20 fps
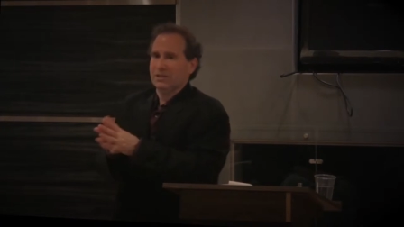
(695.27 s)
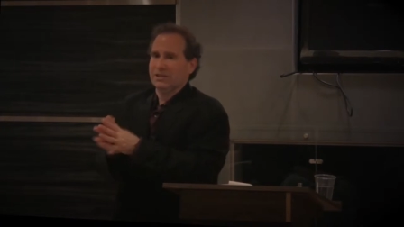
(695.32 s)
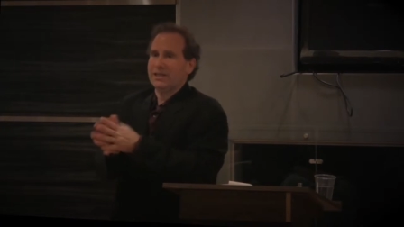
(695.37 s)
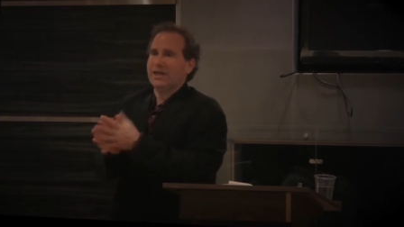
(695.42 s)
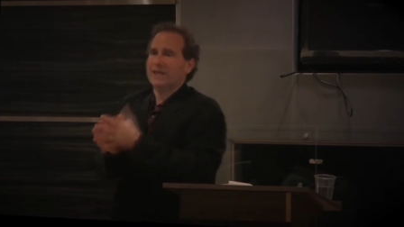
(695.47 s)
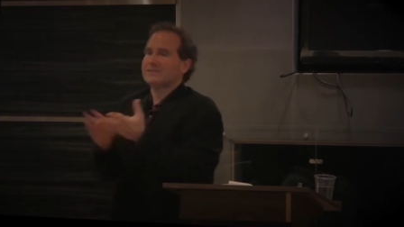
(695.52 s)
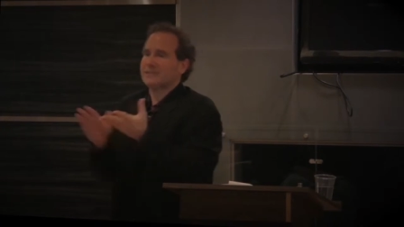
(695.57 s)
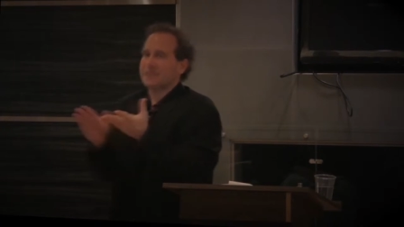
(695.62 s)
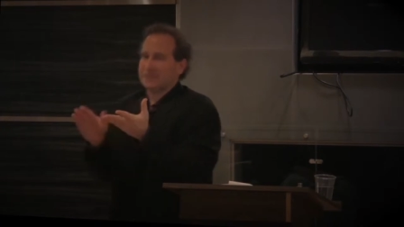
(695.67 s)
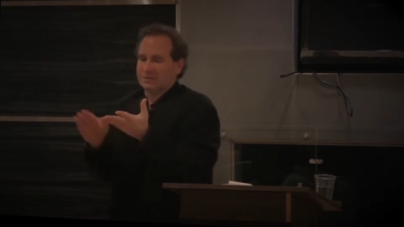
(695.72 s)
They
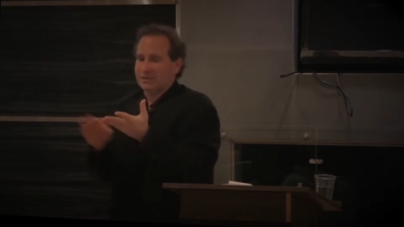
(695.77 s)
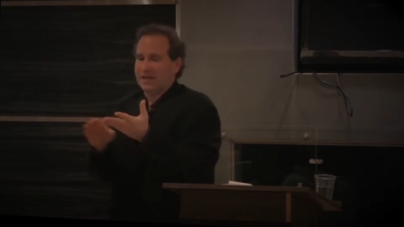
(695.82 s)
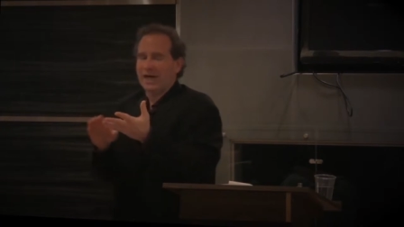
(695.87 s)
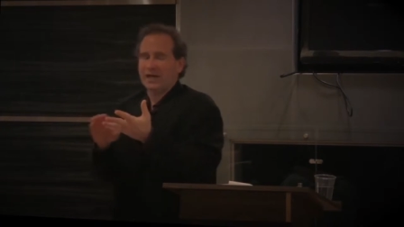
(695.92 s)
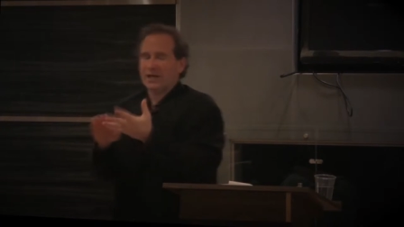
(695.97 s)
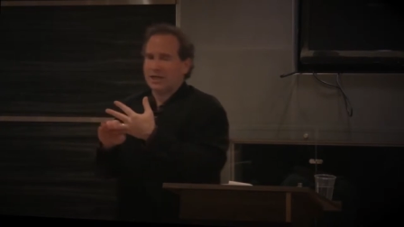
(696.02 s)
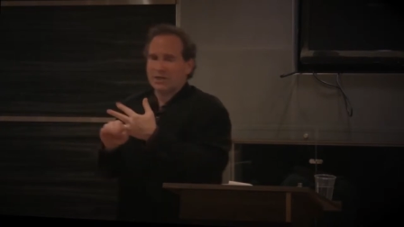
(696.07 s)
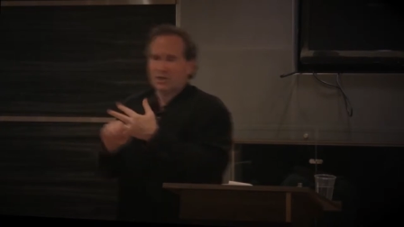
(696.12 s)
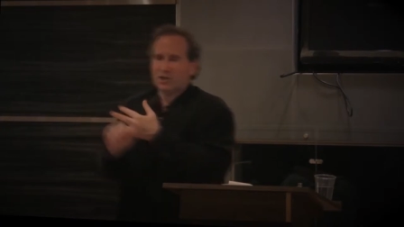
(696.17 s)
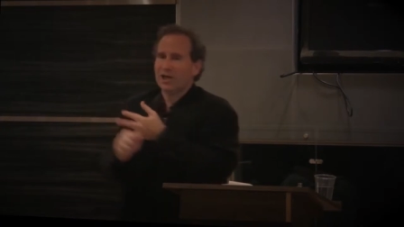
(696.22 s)
actually
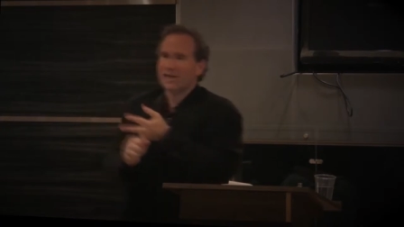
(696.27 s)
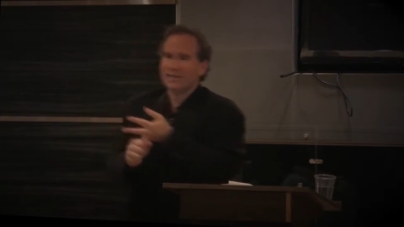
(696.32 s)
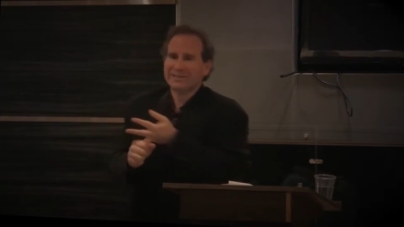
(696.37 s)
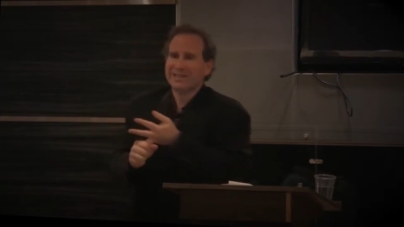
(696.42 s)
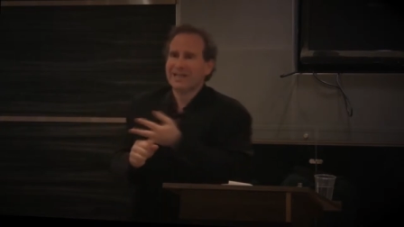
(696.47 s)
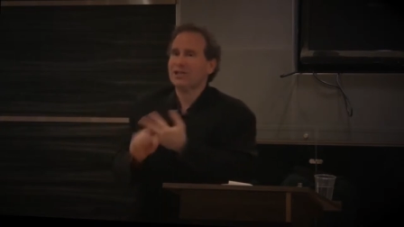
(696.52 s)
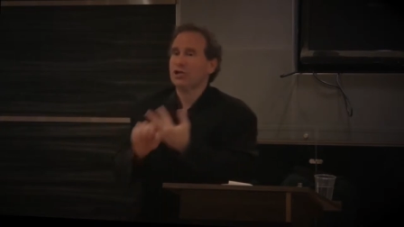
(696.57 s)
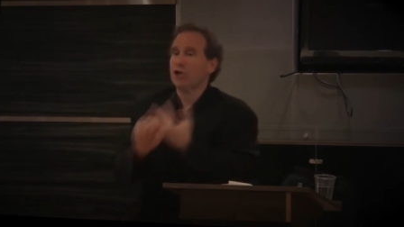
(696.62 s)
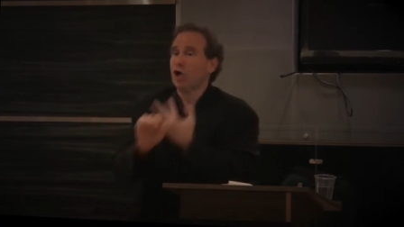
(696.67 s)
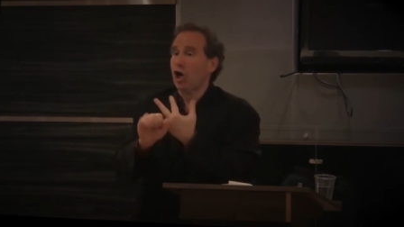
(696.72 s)
not, and you're not
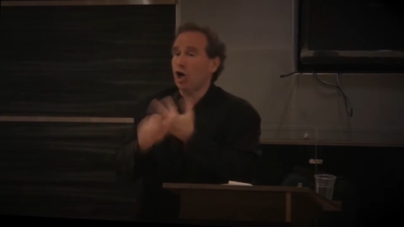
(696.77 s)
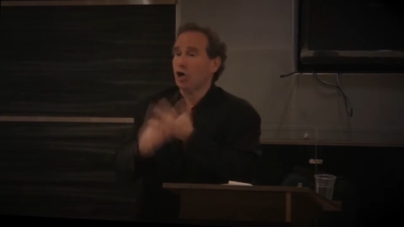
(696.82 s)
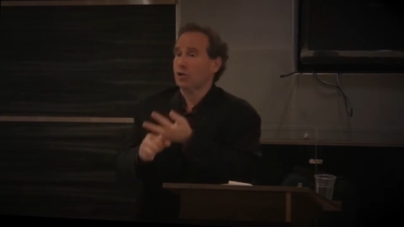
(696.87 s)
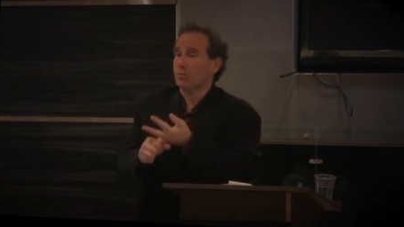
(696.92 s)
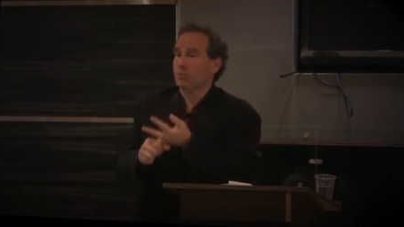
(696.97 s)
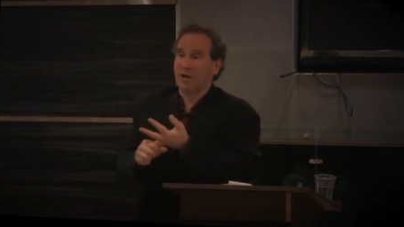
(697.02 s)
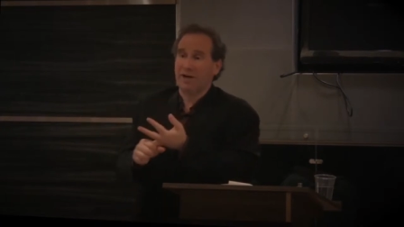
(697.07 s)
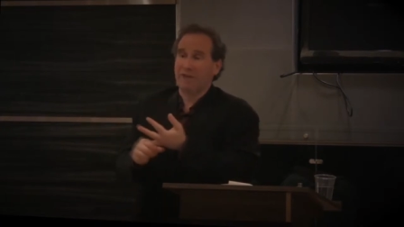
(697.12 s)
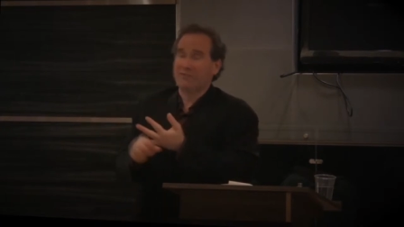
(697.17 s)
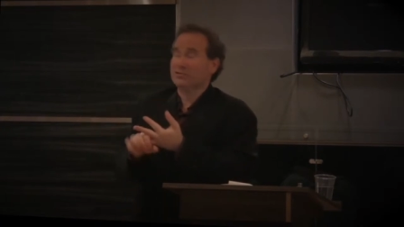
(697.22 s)
entitled to all
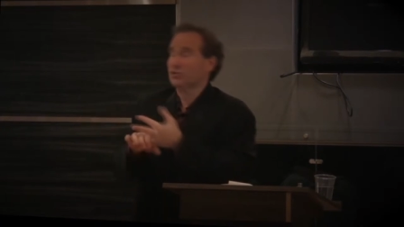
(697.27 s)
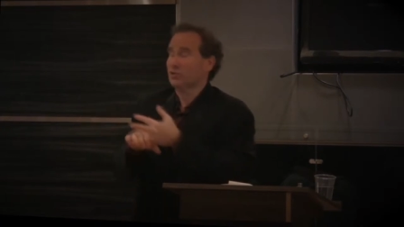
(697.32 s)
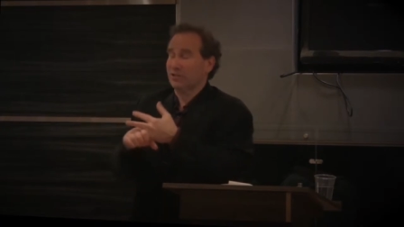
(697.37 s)
the profits.